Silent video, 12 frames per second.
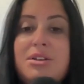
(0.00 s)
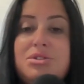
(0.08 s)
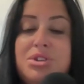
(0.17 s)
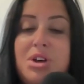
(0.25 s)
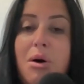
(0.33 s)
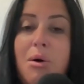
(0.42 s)

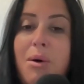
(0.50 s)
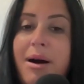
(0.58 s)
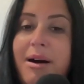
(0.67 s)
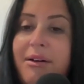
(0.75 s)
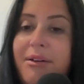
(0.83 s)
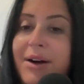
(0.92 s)
So
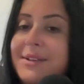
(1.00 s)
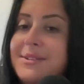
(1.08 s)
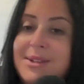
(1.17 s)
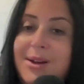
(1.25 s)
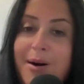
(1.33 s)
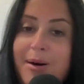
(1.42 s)

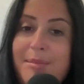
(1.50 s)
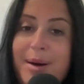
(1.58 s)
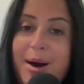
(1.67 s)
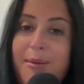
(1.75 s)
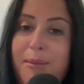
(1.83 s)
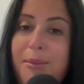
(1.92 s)
let's talk
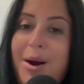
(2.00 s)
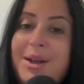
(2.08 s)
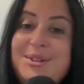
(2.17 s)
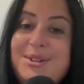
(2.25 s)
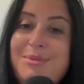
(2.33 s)
about what